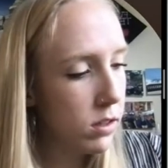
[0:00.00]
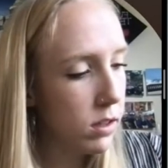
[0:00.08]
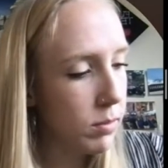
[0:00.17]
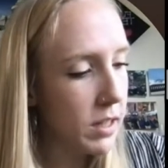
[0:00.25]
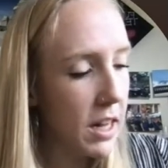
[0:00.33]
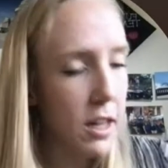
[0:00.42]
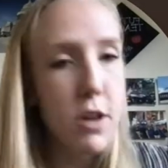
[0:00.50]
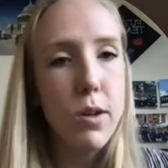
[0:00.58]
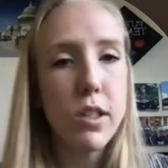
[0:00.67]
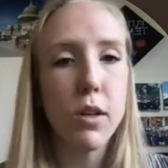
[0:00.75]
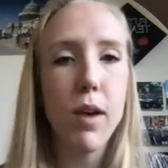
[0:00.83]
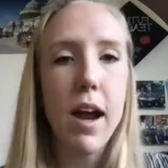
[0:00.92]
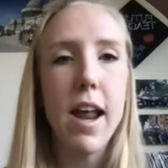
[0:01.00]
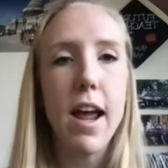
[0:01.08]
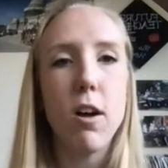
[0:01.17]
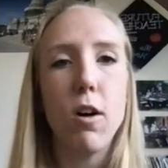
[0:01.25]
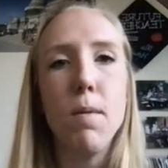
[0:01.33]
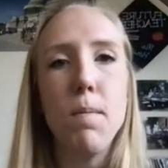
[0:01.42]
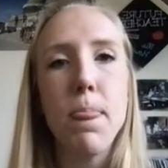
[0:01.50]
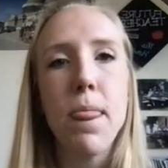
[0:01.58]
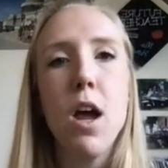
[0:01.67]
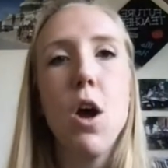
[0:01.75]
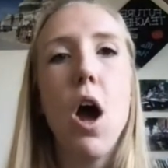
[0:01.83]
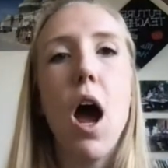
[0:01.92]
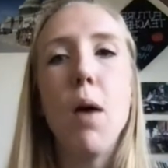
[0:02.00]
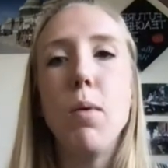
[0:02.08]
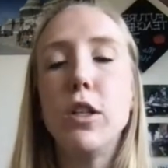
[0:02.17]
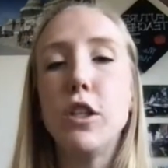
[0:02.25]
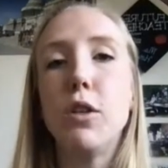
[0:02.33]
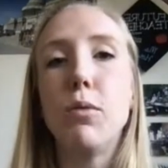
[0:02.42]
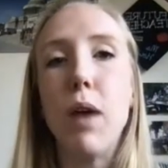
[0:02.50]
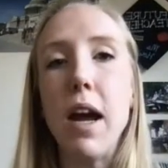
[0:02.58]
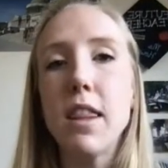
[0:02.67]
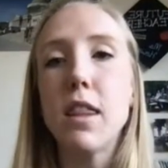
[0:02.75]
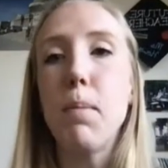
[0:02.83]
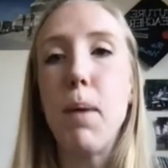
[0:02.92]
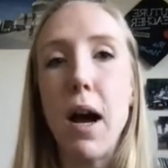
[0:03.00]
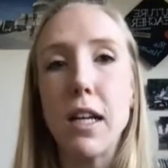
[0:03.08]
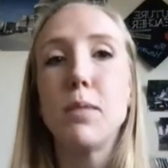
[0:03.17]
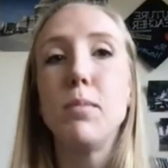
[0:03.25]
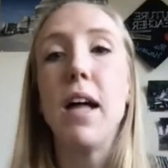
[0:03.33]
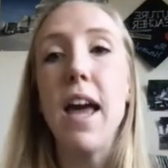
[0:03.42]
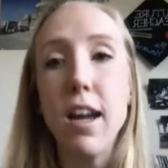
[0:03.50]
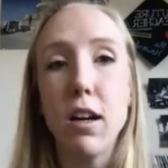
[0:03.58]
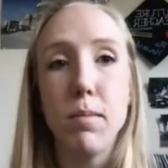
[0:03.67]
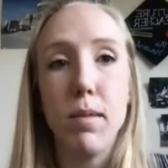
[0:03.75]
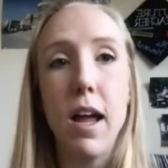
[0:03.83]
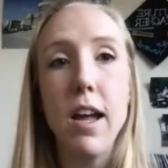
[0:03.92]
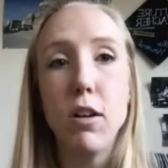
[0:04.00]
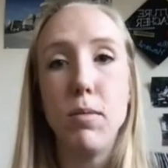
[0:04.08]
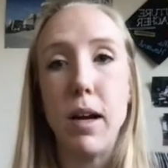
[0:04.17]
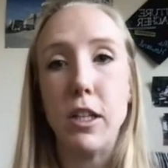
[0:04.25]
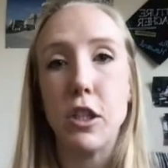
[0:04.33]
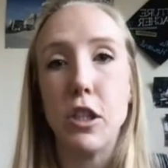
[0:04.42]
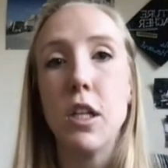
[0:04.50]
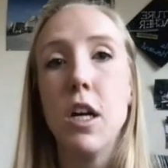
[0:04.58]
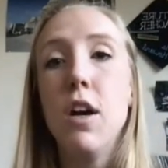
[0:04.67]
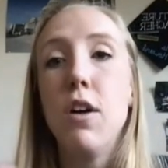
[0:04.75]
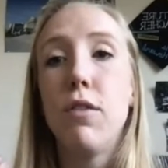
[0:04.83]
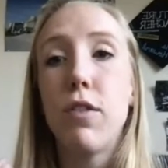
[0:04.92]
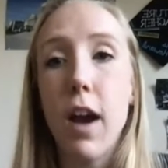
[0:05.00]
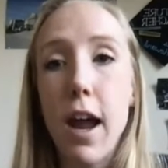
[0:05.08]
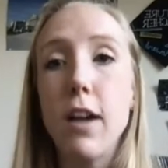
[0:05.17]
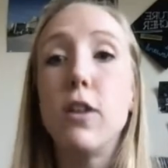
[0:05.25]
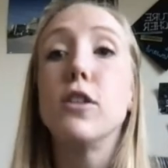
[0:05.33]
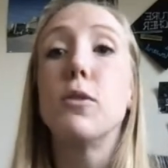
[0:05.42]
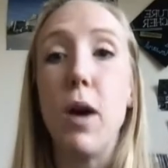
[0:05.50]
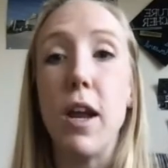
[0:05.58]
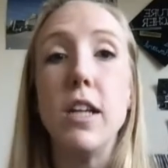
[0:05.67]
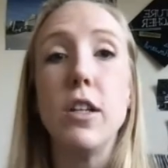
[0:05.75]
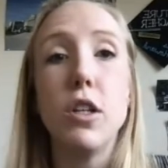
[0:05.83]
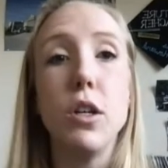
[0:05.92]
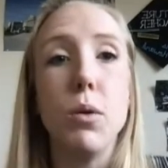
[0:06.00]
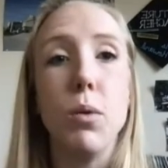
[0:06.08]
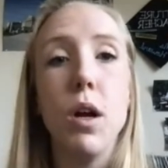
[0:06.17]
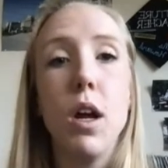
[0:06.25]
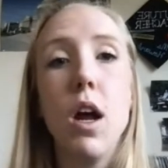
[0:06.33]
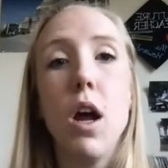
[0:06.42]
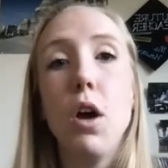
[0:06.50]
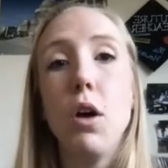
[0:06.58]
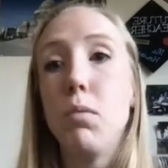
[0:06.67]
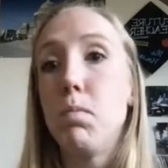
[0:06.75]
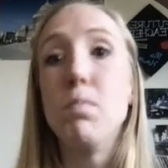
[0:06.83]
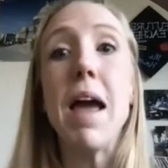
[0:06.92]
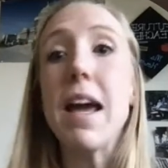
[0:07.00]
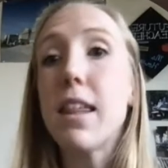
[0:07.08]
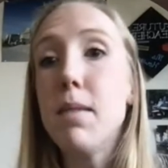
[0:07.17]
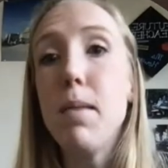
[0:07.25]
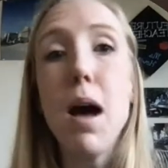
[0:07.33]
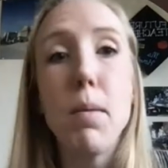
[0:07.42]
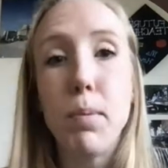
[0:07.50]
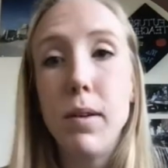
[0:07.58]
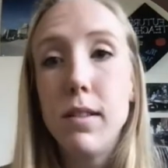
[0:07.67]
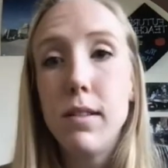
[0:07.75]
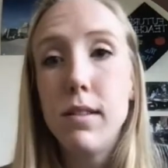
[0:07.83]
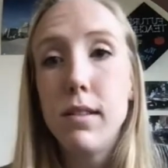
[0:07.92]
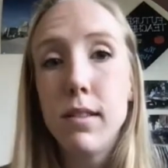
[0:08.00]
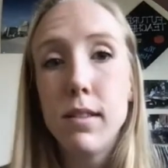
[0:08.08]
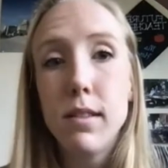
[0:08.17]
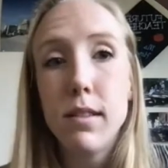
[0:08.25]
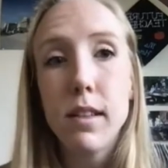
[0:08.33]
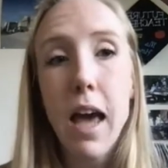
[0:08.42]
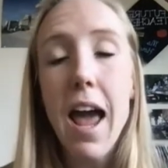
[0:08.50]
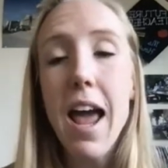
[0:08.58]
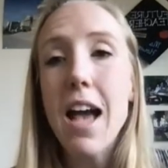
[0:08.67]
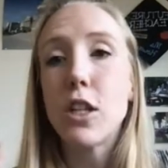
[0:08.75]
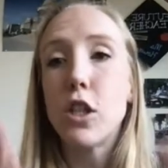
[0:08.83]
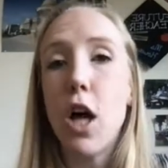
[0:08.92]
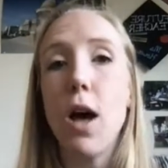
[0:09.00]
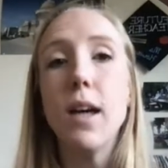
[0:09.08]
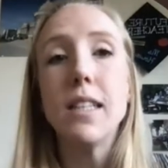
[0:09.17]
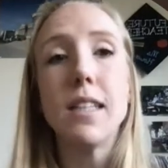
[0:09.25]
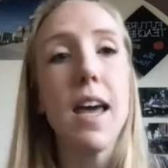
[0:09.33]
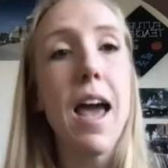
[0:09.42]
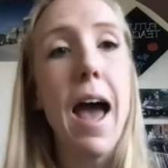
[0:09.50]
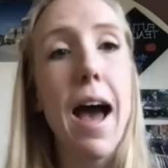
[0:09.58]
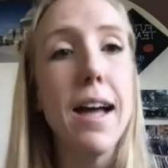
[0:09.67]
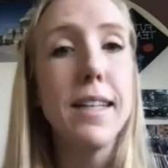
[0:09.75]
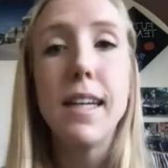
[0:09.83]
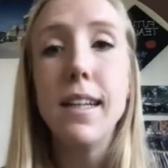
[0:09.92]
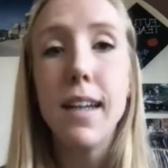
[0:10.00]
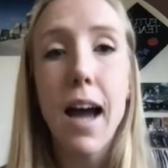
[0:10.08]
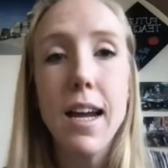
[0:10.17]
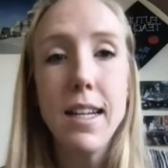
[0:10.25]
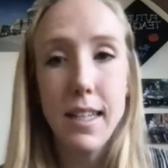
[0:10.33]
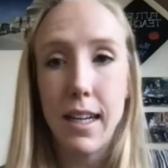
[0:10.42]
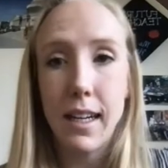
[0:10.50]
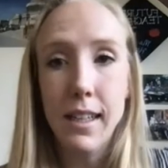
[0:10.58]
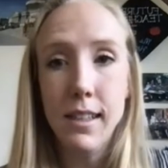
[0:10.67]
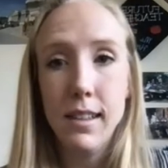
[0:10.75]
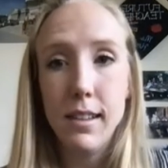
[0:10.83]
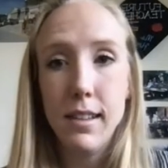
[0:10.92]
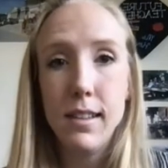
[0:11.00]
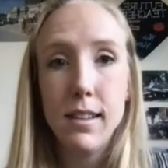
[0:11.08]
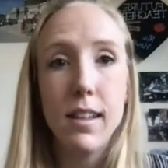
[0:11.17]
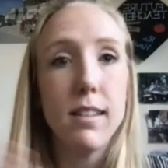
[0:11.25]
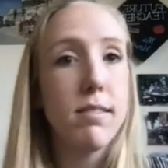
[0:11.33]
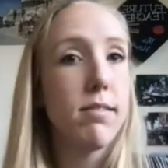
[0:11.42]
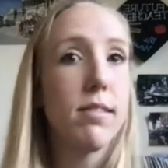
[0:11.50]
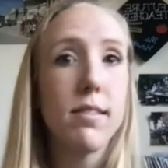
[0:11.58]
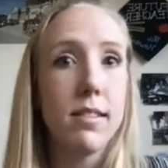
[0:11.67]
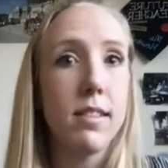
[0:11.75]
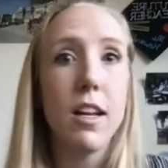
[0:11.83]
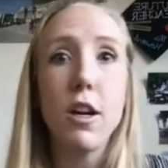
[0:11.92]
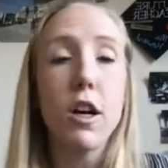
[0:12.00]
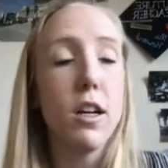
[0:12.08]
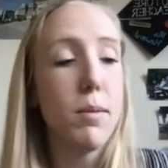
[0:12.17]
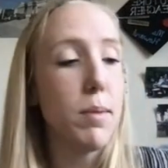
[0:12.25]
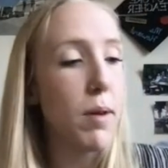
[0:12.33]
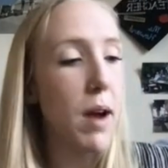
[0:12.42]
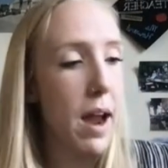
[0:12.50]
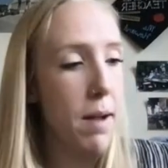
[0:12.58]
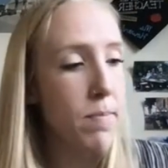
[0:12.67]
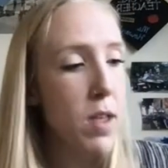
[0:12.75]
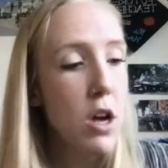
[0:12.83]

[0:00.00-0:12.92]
Telling you it's a right angle. I want you to write the possible angle measures for angles 1 and 2. Make them up. Okay, as long as they add to 90, that you're going to be right.